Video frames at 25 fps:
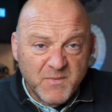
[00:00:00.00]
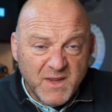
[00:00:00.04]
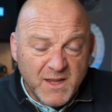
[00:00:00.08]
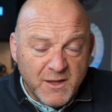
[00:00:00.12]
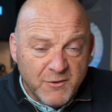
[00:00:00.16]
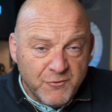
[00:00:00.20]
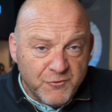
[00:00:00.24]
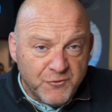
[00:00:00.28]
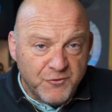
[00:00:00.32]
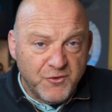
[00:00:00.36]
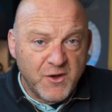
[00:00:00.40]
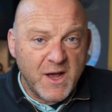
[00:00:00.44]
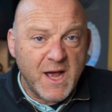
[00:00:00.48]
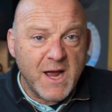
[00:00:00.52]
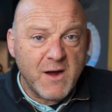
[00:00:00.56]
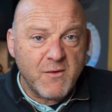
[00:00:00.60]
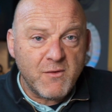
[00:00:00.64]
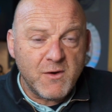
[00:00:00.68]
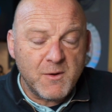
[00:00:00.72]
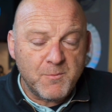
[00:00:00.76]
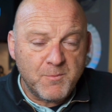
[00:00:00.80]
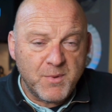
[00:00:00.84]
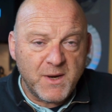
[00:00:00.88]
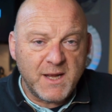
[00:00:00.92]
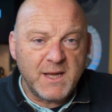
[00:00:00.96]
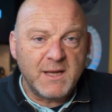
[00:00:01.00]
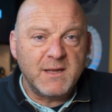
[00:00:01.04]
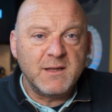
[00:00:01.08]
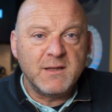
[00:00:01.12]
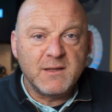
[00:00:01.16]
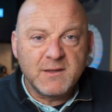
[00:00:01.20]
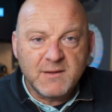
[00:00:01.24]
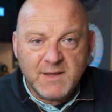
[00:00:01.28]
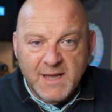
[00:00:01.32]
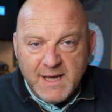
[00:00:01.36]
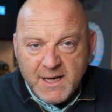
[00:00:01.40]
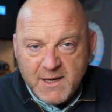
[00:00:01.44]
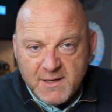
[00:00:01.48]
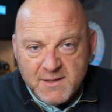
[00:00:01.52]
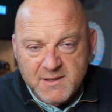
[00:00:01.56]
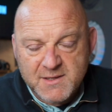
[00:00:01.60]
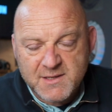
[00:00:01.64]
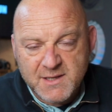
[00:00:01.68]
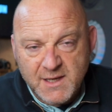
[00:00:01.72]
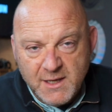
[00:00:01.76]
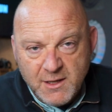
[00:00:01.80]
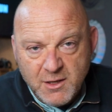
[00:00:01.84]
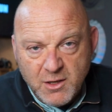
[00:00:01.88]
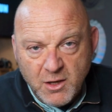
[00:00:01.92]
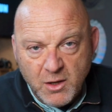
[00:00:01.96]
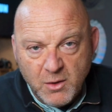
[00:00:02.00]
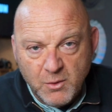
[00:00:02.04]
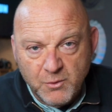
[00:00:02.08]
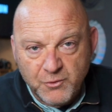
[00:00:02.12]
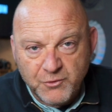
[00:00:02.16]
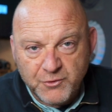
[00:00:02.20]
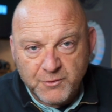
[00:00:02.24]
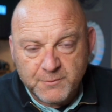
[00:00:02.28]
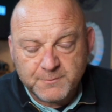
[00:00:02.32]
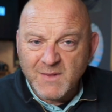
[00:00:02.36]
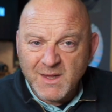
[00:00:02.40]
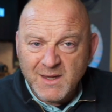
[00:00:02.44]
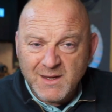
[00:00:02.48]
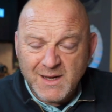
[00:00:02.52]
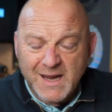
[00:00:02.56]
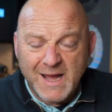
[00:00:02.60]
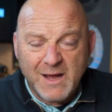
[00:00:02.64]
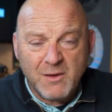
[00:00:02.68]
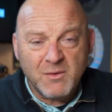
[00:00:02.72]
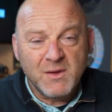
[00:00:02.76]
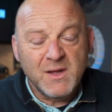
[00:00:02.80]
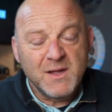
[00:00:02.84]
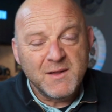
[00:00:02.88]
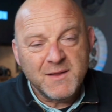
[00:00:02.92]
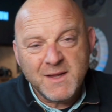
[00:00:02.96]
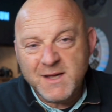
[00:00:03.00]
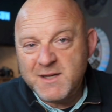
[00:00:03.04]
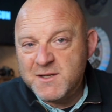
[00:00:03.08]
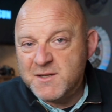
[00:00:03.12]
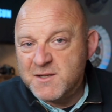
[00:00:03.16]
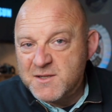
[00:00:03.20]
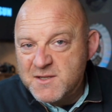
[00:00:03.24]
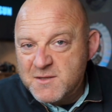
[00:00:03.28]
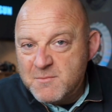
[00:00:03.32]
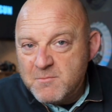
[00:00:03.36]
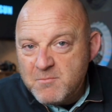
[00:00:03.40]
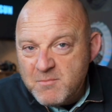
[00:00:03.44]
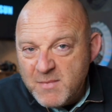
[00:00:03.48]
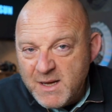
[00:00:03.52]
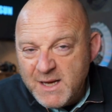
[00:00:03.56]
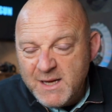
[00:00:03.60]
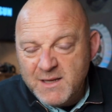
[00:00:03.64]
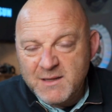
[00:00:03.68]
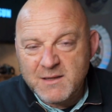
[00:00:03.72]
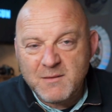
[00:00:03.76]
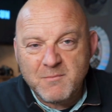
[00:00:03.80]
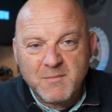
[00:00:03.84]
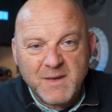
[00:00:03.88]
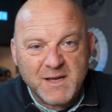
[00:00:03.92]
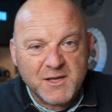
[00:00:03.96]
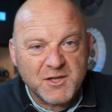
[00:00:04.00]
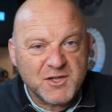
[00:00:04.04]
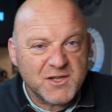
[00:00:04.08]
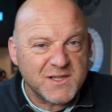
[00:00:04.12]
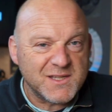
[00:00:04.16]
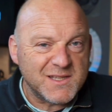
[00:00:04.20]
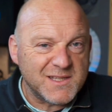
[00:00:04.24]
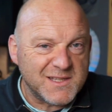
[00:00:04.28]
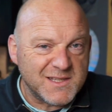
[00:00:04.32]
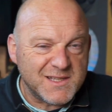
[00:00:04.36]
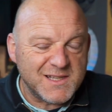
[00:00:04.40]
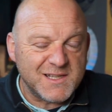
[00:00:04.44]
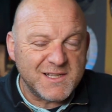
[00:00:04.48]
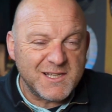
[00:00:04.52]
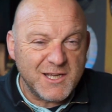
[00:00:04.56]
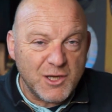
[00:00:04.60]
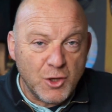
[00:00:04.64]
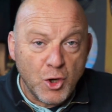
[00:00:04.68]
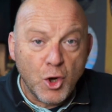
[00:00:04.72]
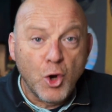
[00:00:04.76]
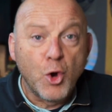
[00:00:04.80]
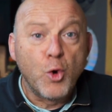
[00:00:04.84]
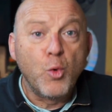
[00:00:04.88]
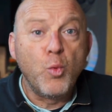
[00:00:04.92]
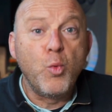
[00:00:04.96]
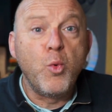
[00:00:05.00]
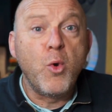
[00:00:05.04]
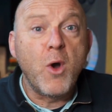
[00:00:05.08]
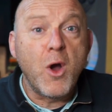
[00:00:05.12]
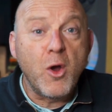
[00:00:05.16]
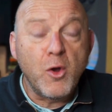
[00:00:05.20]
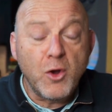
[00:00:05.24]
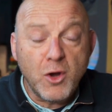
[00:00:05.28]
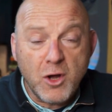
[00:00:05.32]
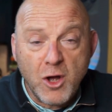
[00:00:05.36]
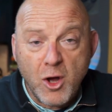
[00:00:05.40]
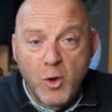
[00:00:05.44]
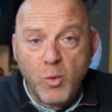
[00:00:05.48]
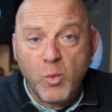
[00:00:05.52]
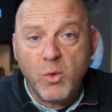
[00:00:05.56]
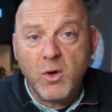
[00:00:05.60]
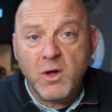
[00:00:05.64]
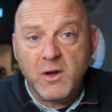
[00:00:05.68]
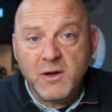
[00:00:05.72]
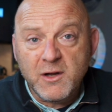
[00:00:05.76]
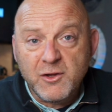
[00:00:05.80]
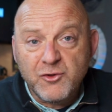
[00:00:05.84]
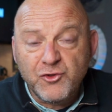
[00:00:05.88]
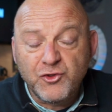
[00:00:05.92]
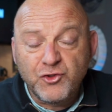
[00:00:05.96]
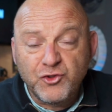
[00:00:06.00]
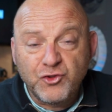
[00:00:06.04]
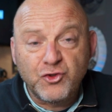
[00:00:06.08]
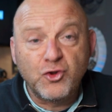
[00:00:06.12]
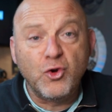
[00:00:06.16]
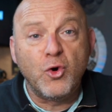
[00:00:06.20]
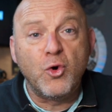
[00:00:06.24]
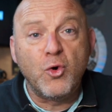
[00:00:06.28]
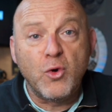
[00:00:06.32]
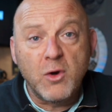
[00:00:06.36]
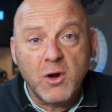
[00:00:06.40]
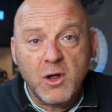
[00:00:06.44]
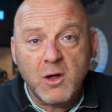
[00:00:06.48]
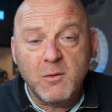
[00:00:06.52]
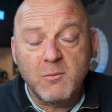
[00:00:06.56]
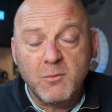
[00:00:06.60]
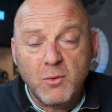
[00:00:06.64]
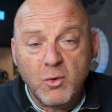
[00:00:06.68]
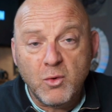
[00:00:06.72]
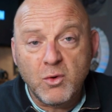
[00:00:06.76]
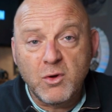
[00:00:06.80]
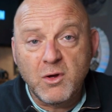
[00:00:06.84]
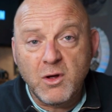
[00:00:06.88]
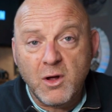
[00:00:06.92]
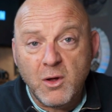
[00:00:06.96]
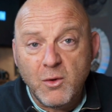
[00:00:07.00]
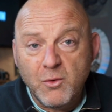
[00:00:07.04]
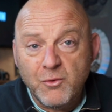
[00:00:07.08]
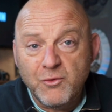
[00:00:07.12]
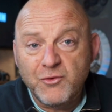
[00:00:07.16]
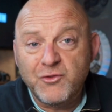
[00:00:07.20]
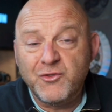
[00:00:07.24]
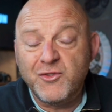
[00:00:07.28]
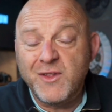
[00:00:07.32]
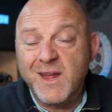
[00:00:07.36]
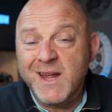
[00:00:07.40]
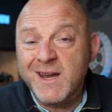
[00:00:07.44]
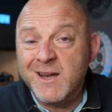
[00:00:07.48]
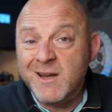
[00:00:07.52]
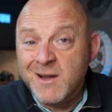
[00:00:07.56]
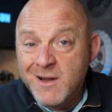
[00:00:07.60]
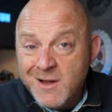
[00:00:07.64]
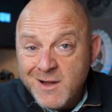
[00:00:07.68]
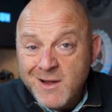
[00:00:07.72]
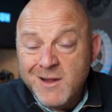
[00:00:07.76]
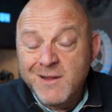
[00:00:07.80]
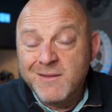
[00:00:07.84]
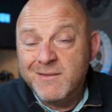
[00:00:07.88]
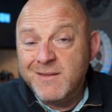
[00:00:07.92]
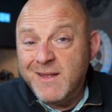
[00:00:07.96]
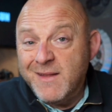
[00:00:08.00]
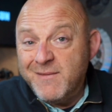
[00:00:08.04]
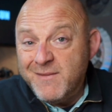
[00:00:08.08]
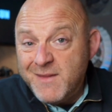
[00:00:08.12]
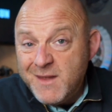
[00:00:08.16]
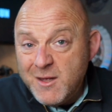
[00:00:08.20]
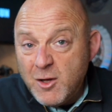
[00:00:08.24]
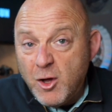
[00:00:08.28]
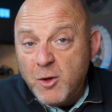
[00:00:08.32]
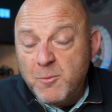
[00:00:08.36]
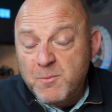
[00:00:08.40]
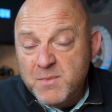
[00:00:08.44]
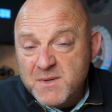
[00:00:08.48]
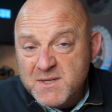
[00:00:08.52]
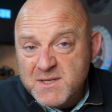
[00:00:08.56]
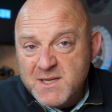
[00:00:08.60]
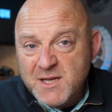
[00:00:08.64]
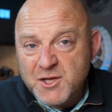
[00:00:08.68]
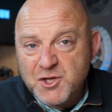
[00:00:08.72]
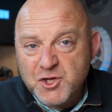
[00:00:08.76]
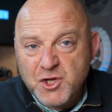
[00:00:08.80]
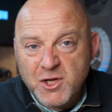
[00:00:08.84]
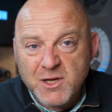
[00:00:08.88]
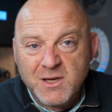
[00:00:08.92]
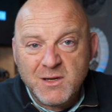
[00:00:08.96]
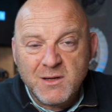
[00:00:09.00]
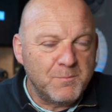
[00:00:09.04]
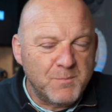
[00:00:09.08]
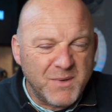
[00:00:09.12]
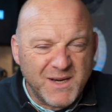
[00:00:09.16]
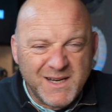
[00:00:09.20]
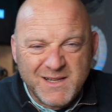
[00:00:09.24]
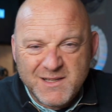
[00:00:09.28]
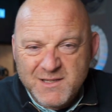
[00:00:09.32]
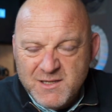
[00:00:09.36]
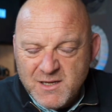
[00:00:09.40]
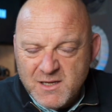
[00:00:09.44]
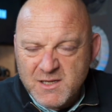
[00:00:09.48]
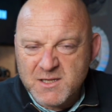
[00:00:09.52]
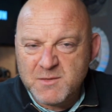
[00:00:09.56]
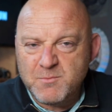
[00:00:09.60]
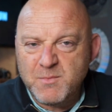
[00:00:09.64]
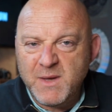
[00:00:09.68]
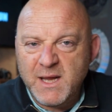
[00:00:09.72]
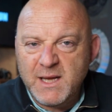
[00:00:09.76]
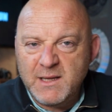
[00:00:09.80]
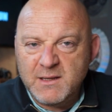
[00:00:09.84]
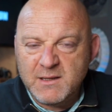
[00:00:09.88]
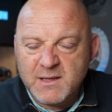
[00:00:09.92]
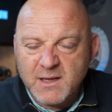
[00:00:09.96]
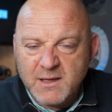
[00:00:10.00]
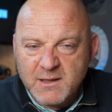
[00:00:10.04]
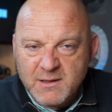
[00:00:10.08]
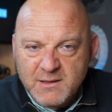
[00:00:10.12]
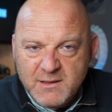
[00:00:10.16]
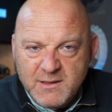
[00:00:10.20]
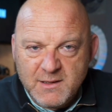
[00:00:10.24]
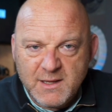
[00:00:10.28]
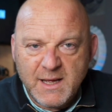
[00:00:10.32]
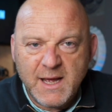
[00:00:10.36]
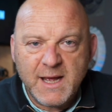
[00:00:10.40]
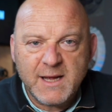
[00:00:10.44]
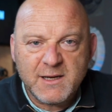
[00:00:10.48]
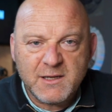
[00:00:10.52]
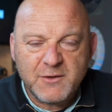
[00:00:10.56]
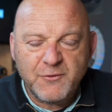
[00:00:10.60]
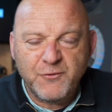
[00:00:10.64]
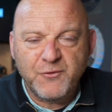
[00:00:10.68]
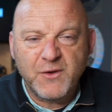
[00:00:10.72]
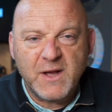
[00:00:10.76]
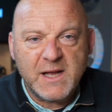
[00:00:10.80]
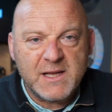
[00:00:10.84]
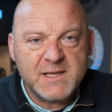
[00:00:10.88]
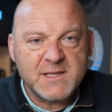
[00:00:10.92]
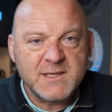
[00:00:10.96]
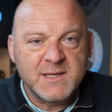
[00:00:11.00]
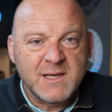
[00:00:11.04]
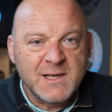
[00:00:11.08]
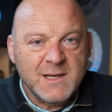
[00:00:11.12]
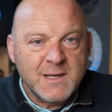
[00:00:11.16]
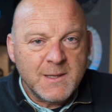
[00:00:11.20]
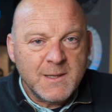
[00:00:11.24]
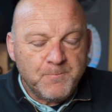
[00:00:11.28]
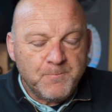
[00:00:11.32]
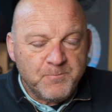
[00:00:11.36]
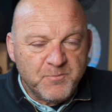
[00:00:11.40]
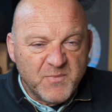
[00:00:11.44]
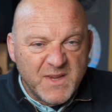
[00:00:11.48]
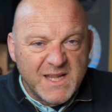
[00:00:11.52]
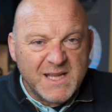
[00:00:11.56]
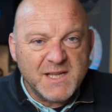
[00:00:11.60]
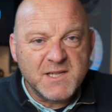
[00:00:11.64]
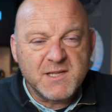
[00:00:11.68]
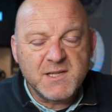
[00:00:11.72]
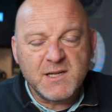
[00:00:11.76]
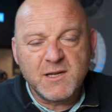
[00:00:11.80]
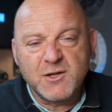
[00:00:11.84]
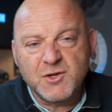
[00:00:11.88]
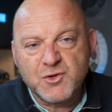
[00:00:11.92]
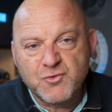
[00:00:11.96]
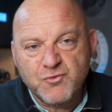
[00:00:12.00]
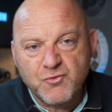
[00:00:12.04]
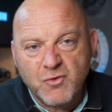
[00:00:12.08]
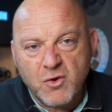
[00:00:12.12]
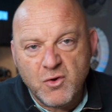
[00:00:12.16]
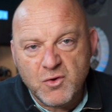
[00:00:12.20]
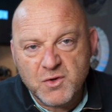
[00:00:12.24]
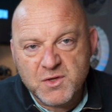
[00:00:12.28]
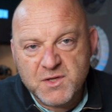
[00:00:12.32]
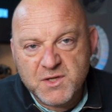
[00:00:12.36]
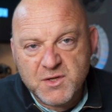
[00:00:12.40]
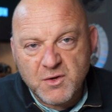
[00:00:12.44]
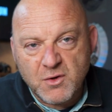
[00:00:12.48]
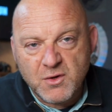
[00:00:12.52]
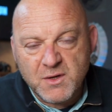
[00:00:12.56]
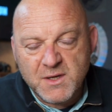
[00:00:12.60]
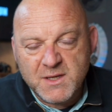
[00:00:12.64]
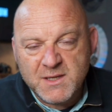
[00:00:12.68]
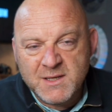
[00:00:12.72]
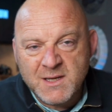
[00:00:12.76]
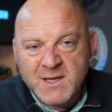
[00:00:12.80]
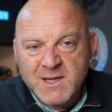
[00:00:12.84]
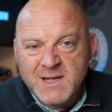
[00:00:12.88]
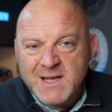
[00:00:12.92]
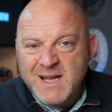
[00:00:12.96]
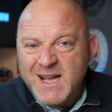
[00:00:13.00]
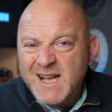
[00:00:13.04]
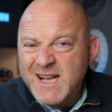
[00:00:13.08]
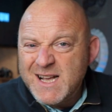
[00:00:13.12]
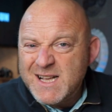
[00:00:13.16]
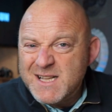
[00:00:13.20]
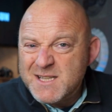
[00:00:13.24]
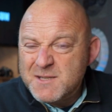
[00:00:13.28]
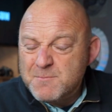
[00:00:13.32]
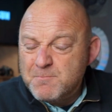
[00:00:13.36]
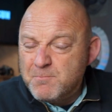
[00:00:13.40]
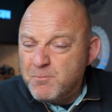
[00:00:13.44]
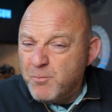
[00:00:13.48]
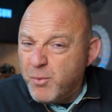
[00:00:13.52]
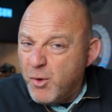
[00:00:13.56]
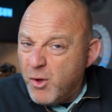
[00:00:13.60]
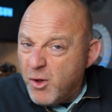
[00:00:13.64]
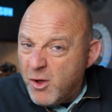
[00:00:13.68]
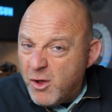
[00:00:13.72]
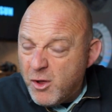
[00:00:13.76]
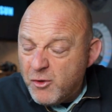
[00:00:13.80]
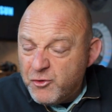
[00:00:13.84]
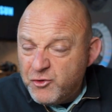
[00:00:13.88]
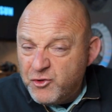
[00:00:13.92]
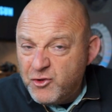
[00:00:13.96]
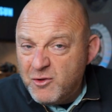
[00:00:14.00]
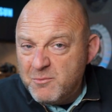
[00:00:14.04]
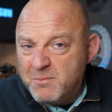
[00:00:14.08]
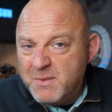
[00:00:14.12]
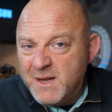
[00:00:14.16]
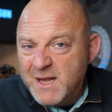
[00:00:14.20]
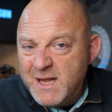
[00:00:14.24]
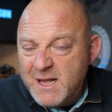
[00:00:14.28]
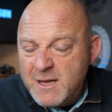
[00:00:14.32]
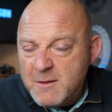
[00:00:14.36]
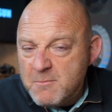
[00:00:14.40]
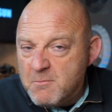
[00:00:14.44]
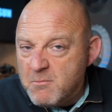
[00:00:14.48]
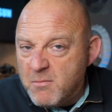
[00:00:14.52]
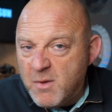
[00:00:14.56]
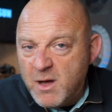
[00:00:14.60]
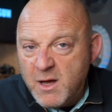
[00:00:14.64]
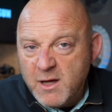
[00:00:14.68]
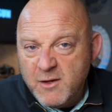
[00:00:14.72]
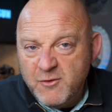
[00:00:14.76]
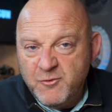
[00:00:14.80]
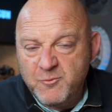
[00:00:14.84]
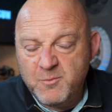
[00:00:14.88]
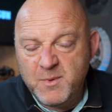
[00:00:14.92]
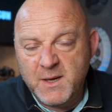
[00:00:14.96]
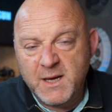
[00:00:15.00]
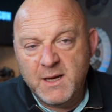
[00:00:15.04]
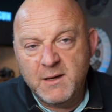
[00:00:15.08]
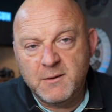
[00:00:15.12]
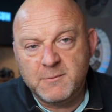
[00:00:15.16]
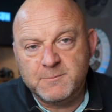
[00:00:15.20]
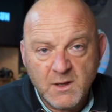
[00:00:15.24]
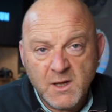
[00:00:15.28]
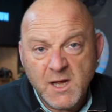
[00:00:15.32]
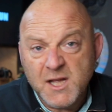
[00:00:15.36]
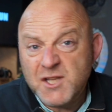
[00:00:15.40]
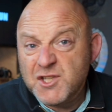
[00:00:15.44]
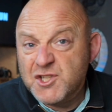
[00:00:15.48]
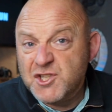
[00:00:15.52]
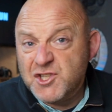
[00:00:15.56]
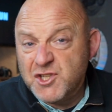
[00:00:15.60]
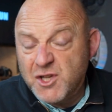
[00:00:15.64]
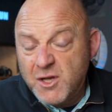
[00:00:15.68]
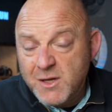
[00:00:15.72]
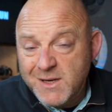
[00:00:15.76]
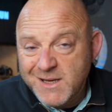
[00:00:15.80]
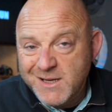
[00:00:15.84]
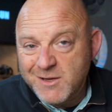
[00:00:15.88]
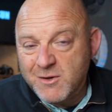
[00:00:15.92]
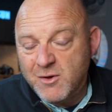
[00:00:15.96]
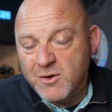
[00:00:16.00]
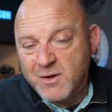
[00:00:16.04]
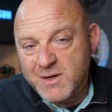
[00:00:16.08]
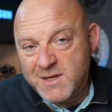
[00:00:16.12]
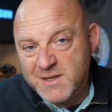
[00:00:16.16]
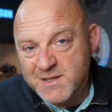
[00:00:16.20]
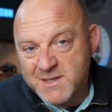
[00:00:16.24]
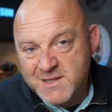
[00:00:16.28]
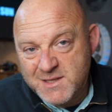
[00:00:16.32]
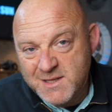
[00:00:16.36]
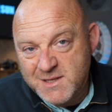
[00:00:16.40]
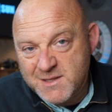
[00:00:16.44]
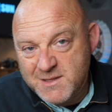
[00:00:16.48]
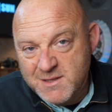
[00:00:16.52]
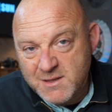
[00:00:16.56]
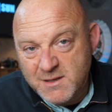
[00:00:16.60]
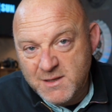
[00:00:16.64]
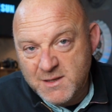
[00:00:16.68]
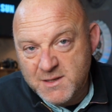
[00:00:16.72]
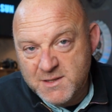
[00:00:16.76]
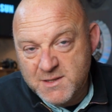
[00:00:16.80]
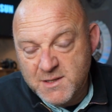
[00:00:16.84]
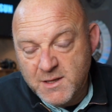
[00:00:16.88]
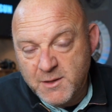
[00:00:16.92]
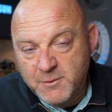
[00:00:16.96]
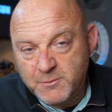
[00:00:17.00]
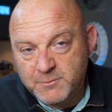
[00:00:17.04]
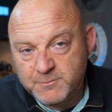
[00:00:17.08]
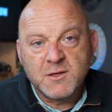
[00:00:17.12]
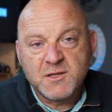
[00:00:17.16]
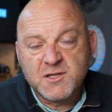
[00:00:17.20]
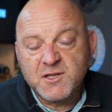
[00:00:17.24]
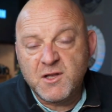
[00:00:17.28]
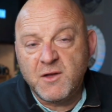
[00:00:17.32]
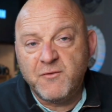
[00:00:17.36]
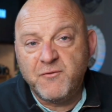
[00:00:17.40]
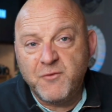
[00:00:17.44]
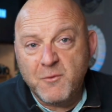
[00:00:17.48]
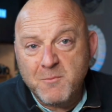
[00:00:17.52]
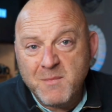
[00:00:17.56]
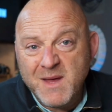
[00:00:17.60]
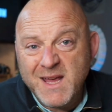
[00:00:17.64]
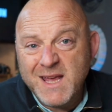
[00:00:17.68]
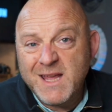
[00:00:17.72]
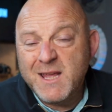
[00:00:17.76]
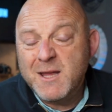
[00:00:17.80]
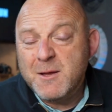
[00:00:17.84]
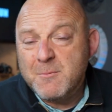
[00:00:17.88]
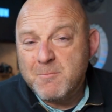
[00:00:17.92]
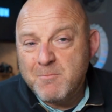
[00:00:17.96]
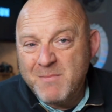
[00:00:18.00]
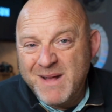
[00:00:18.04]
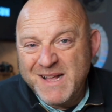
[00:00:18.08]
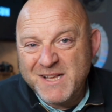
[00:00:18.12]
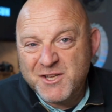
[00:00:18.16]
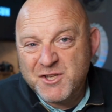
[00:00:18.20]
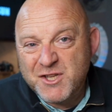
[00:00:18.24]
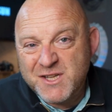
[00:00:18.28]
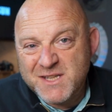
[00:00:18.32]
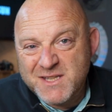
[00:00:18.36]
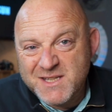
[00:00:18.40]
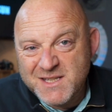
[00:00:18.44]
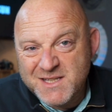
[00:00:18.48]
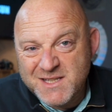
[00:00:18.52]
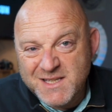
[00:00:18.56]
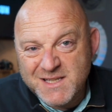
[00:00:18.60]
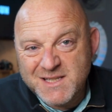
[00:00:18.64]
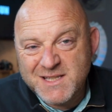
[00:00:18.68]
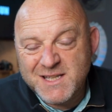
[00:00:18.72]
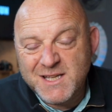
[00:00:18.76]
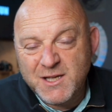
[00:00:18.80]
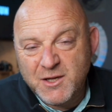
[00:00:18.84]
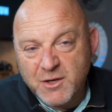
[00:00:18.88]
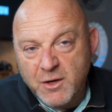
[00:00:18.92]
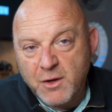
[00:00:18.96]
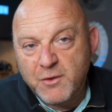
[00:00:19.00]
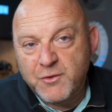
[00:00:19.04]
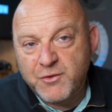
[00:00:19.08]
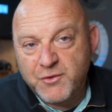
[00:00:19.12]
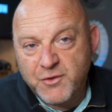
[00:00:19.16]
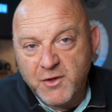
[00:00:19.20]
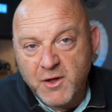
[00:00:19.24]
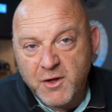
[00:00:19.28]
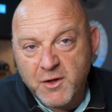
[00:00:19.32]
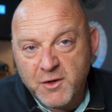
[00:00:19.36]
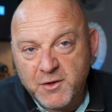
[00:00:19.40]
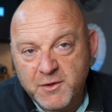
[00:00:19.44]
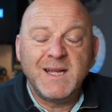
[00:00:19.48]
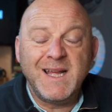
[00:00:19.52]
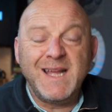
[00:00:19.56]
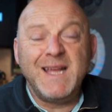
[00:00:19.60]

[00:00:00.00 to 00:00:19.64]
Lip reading: Invariably, they can see goals. Now, that doesn't mean that Manchester City won't go on and score a lot more goals than the opposition, but it does mean that their defence isn't as rock solid as possibly it might have been, and certainly not consistently so. So for me, Manchester City go 3rd.